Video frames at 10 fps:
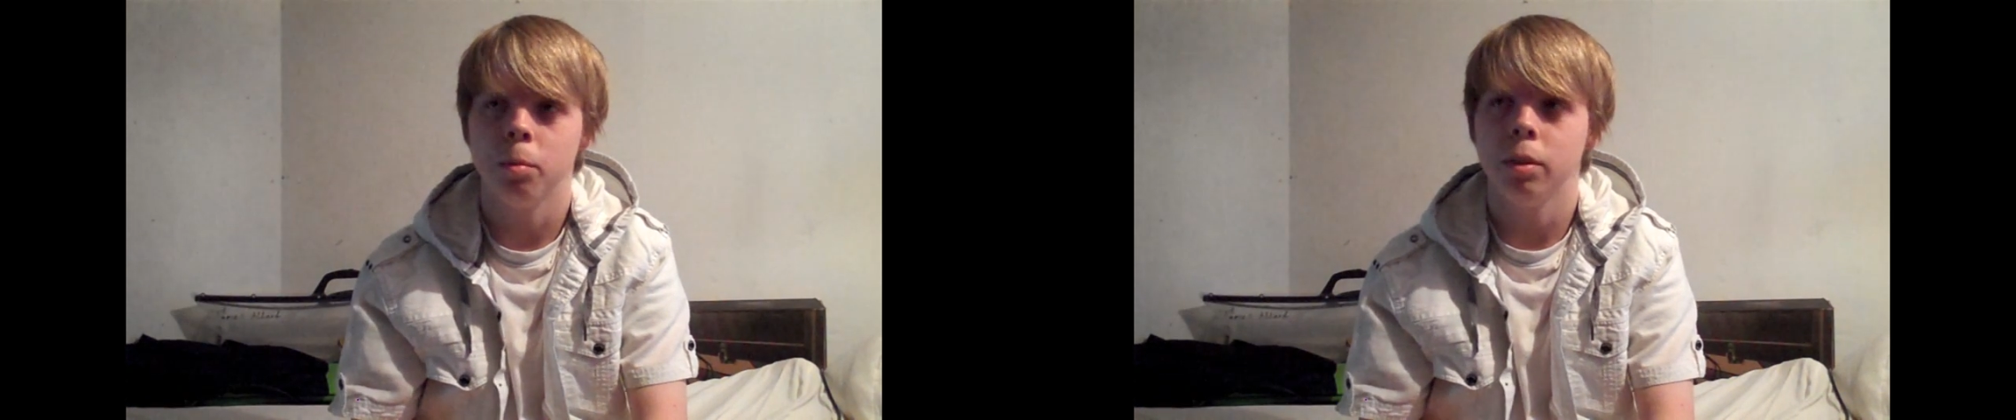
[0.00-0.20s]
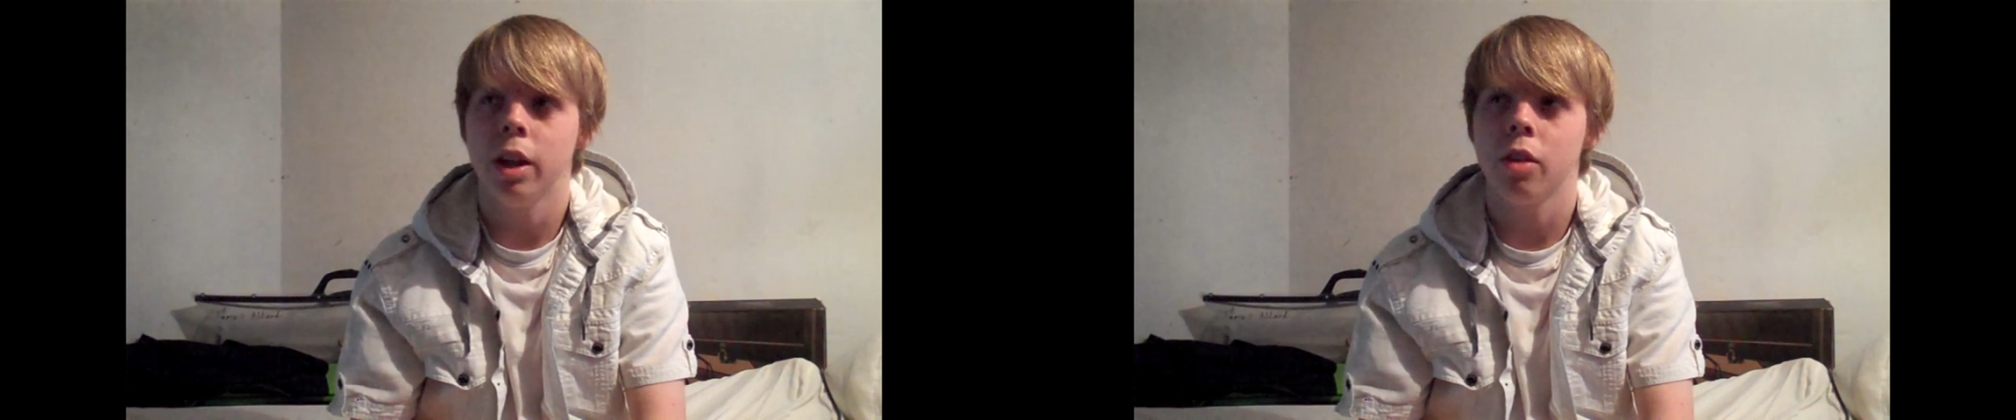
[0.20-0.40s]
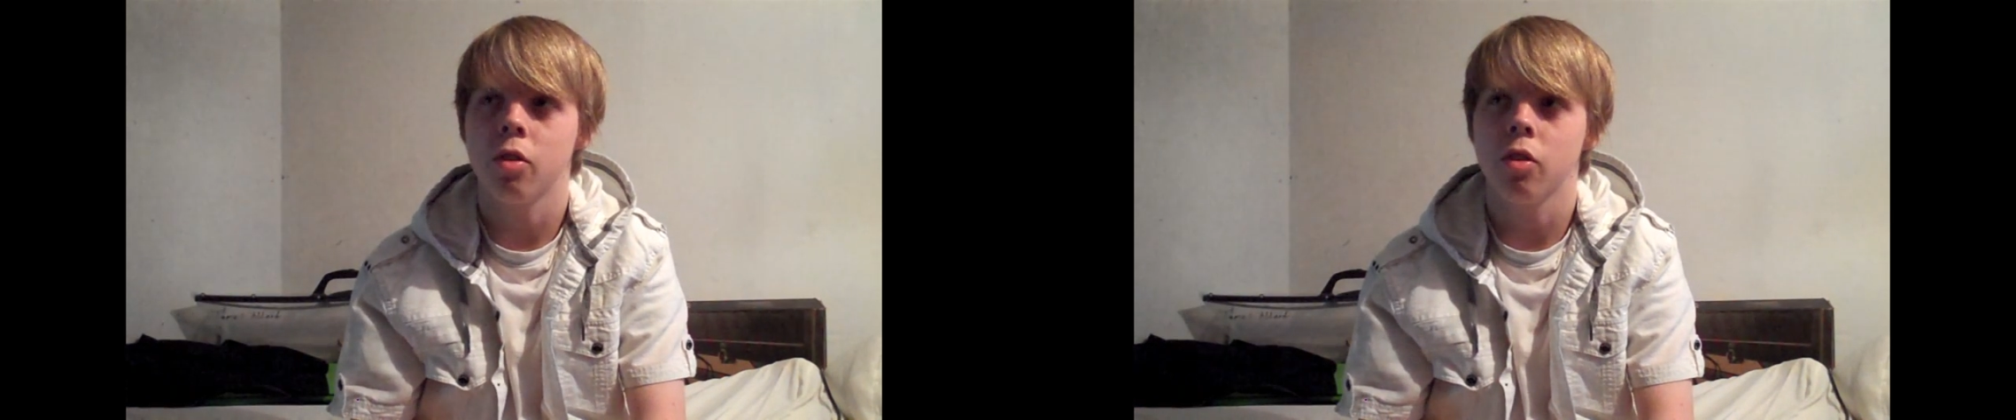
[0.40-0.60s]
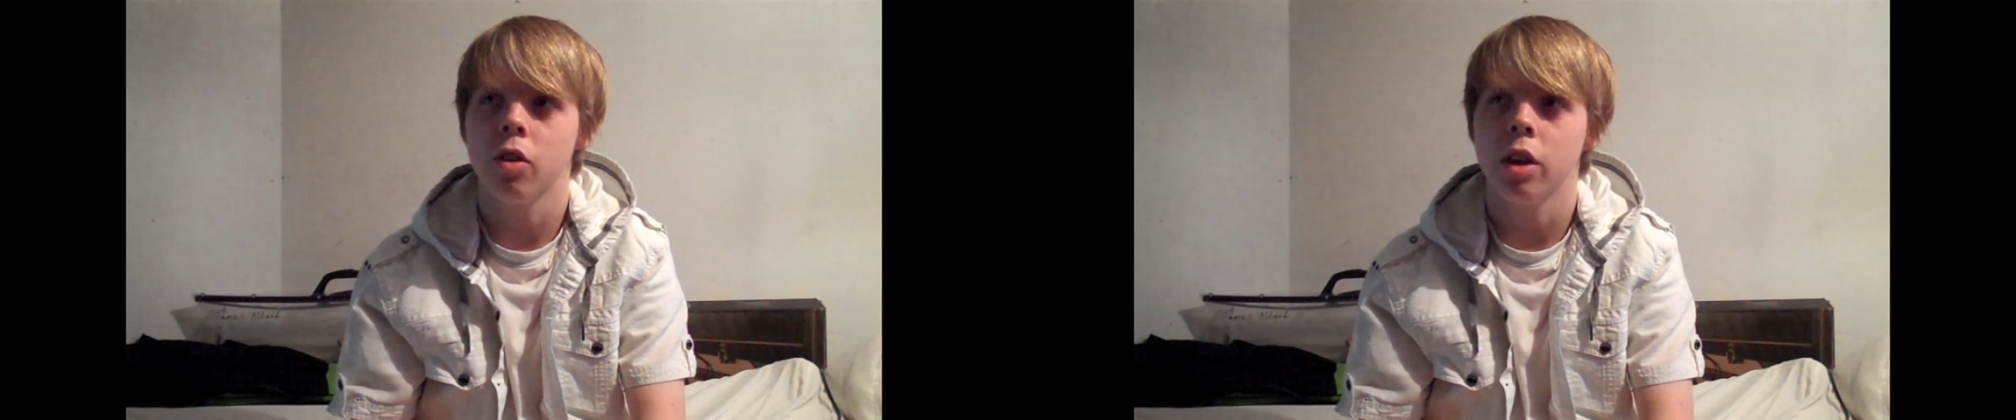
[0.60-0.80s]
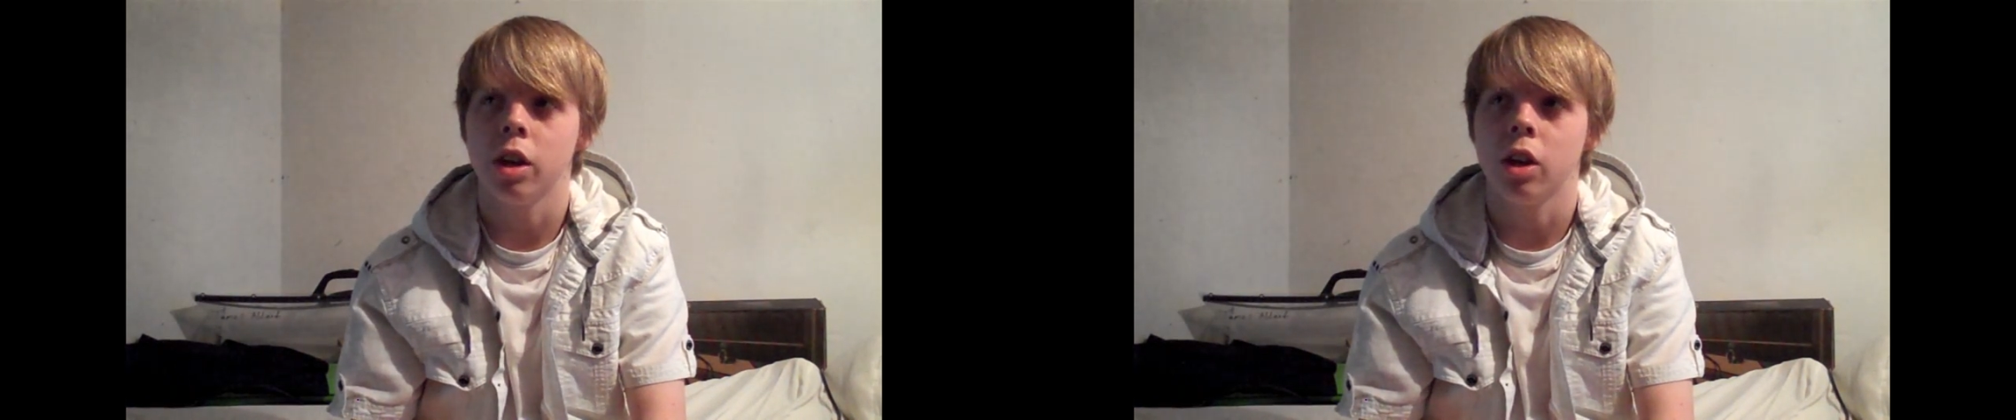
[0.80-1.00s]
let's
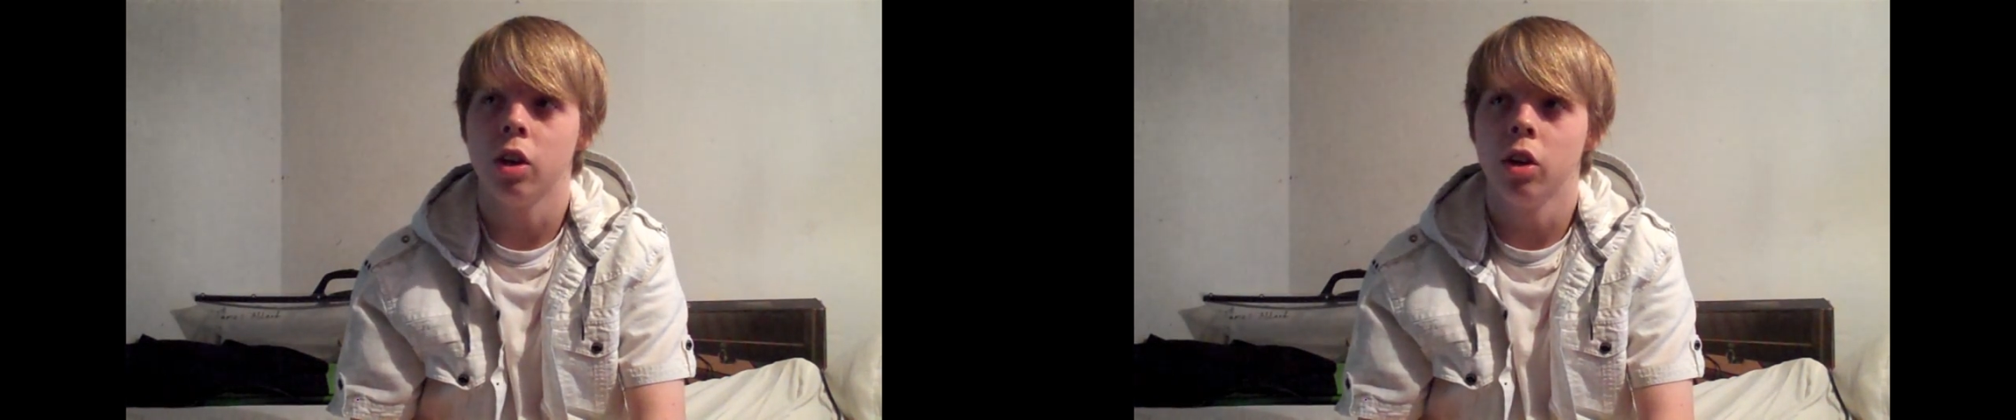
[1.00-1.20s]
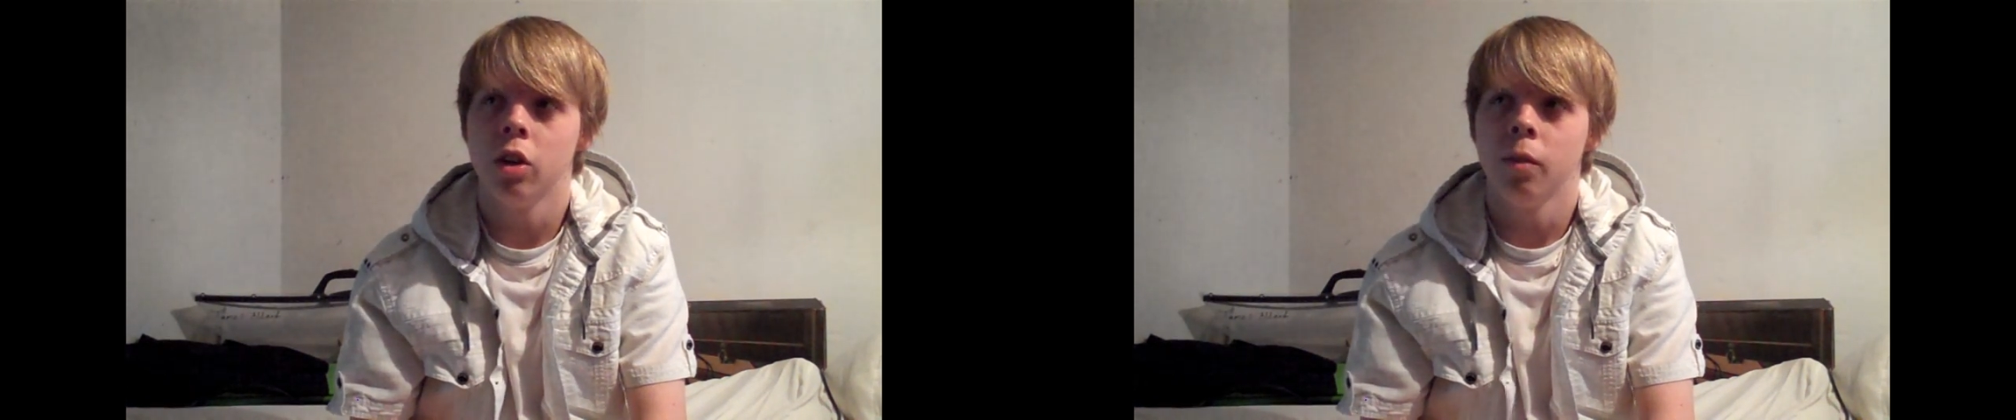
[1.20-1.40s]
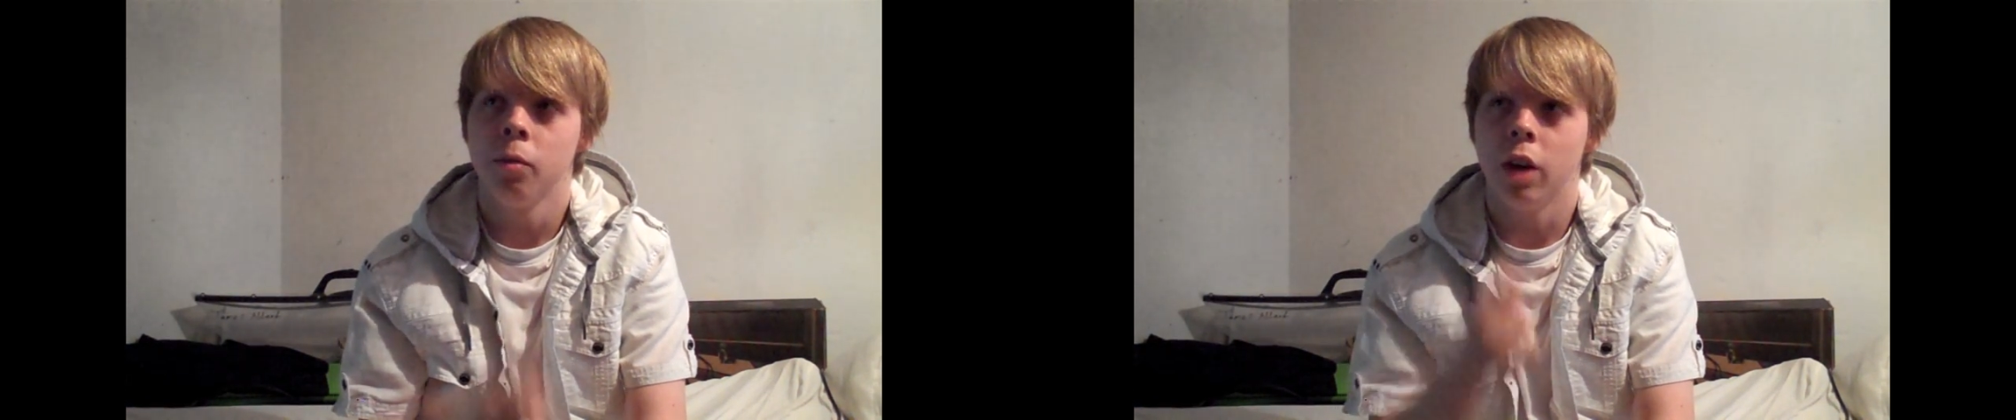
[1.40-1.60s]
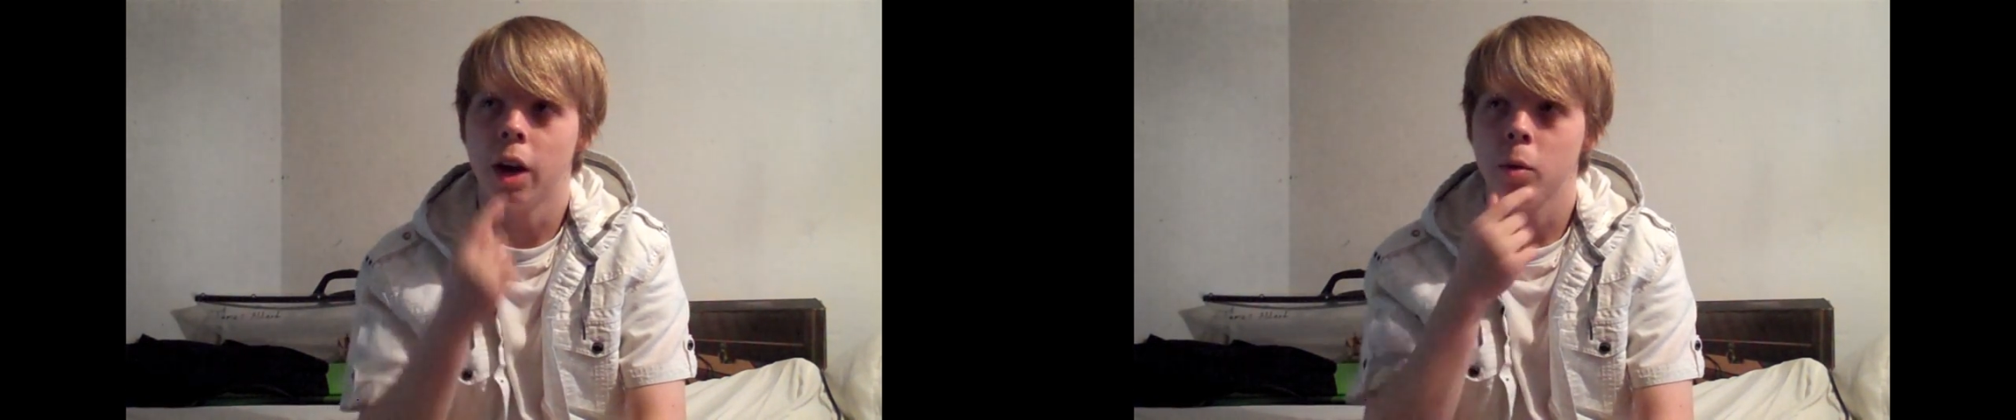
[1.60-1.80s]
see. I